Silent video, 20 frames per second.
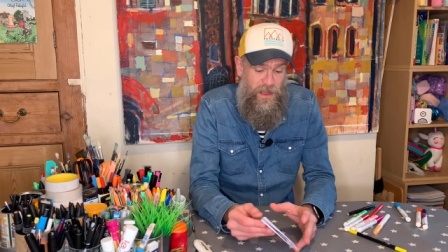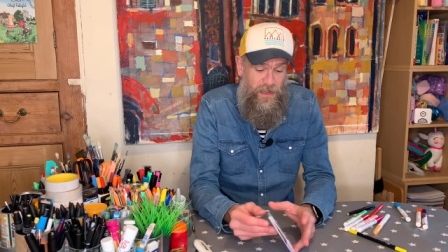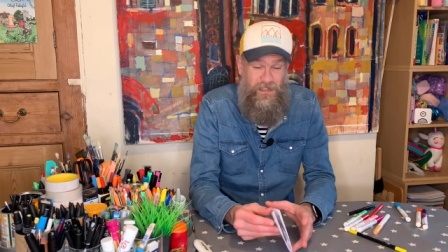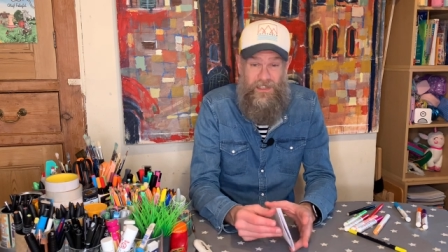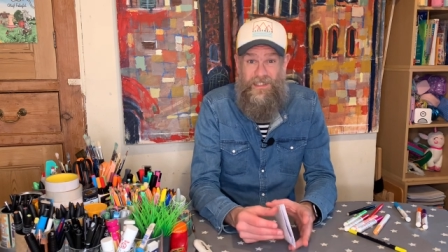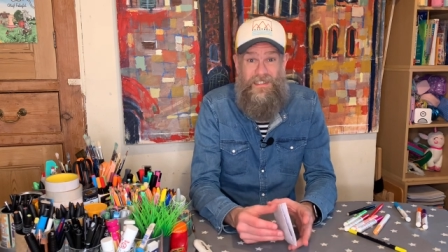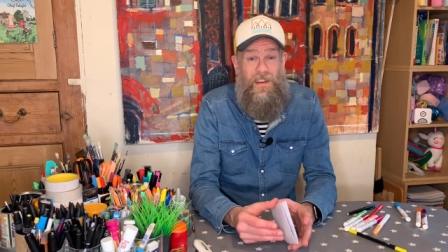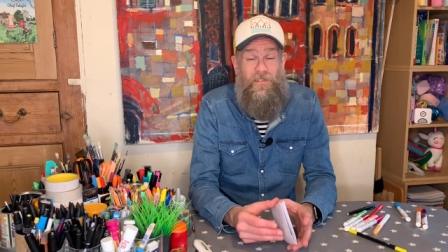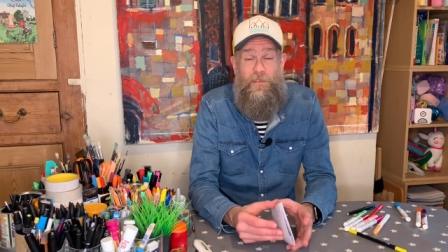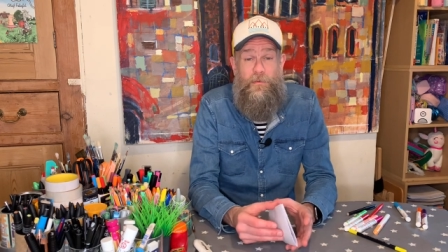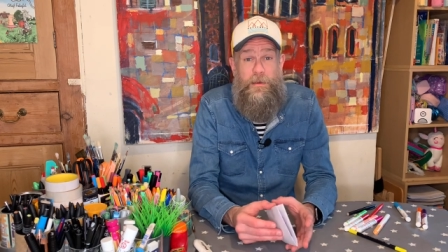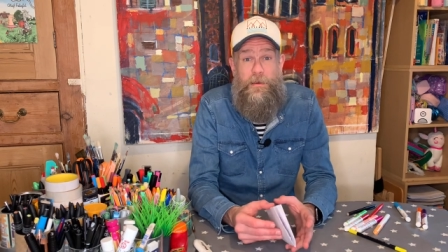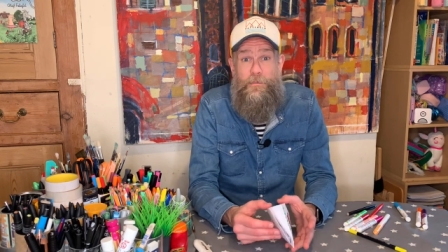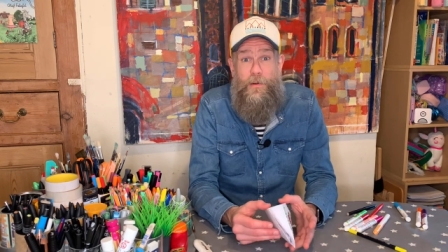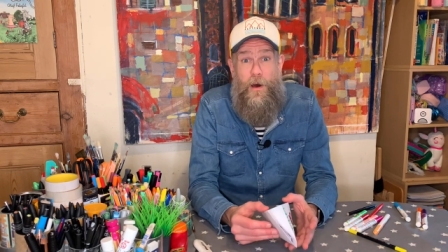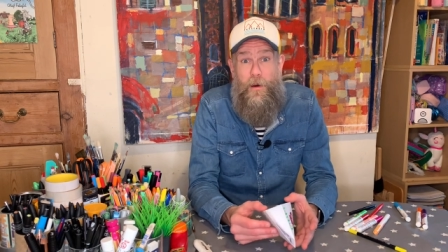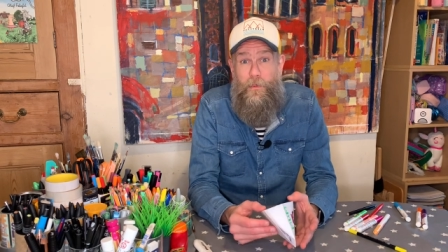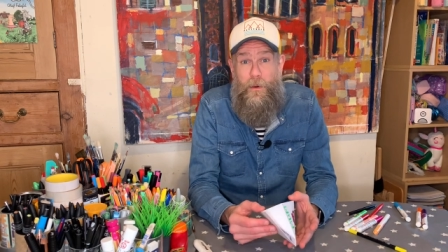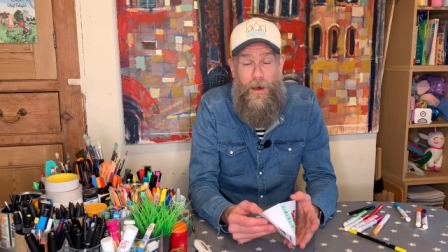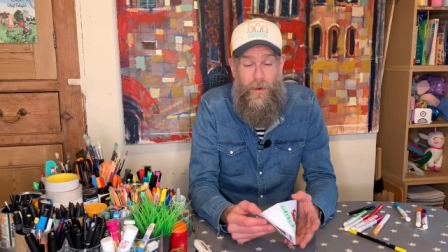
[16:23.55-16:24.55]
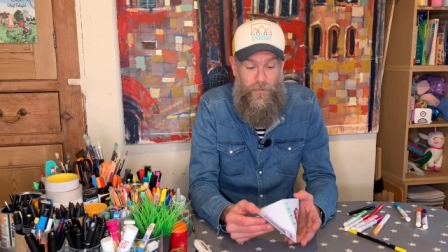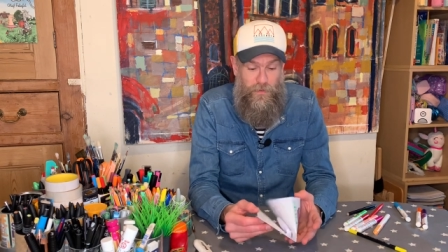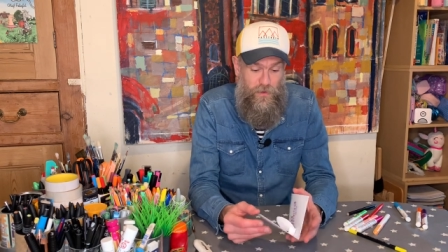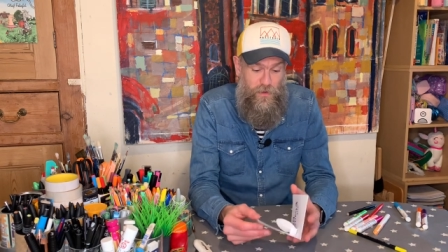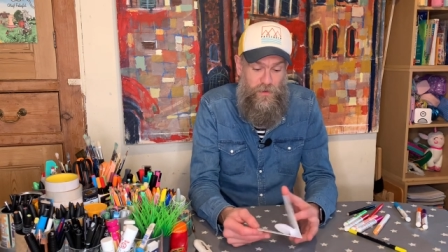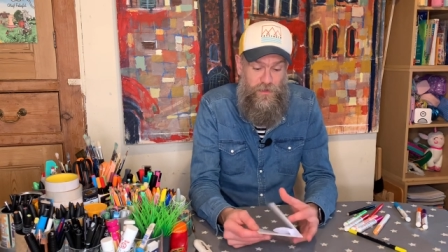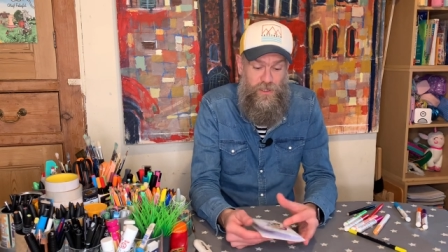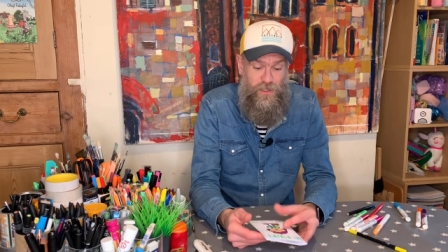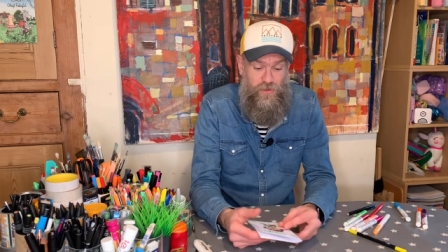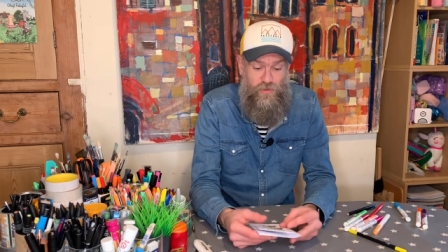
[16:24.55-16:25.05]
It doesn't have to be pop-up.
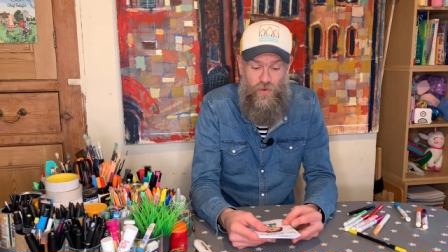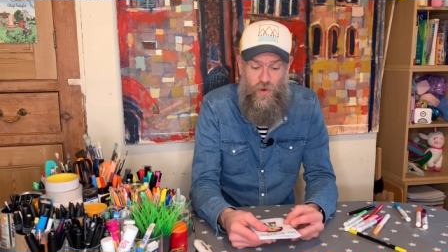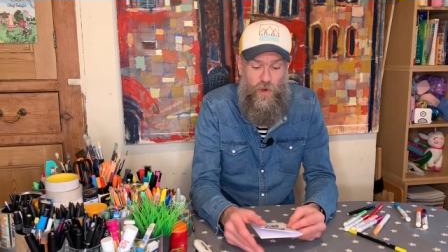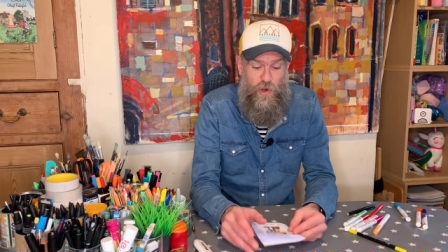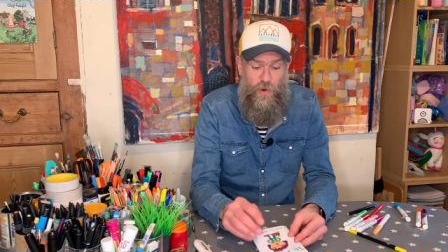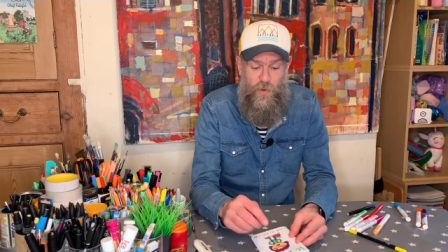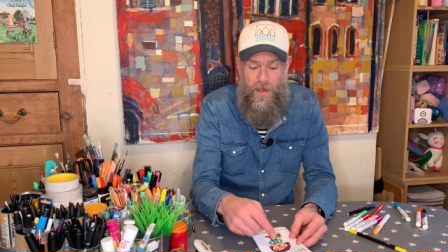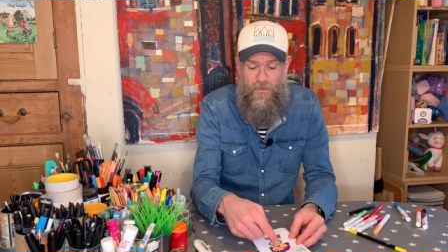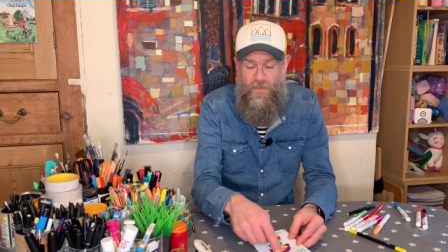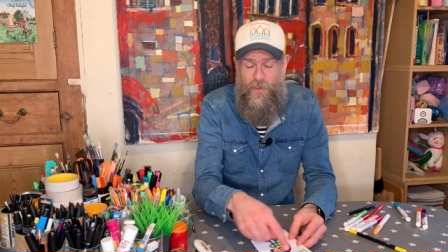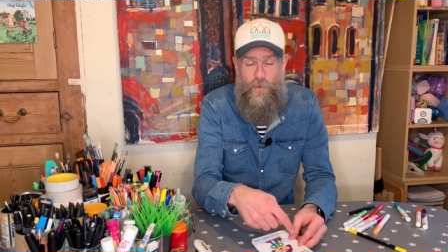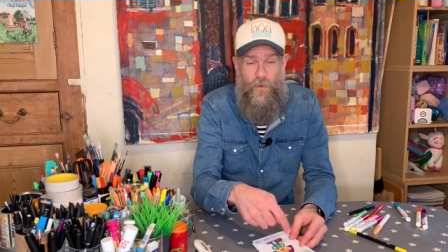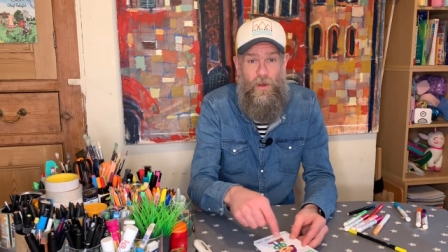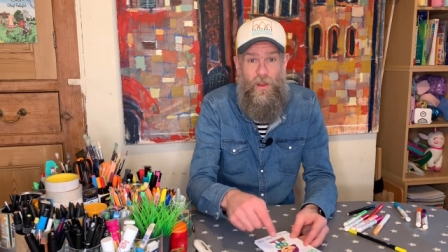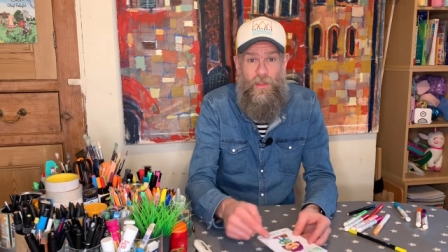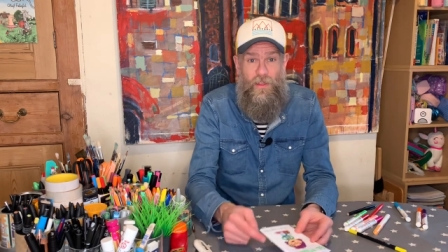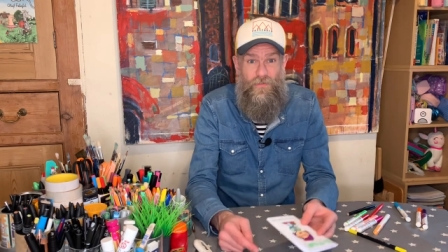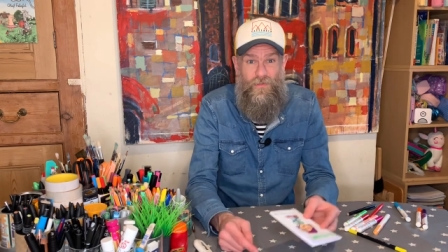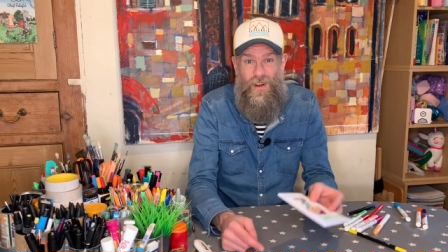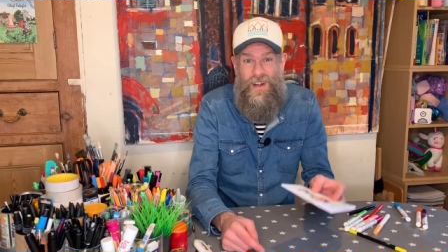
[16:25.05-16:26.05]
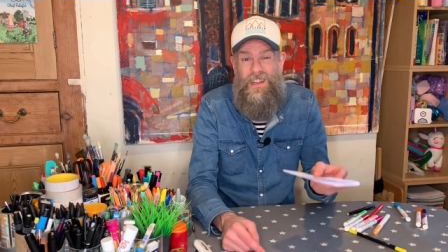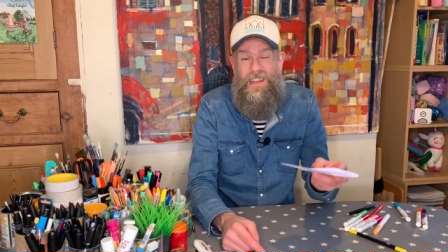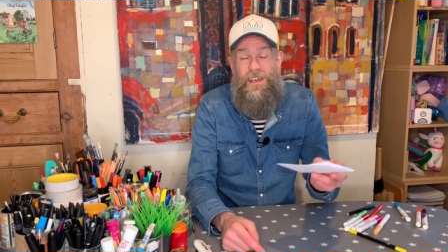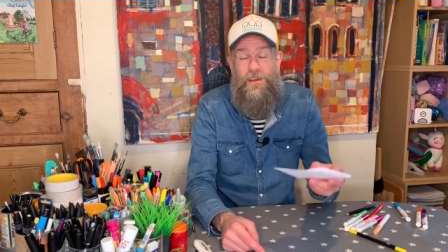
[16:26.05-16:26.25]
You can just draw whoever you want on the front.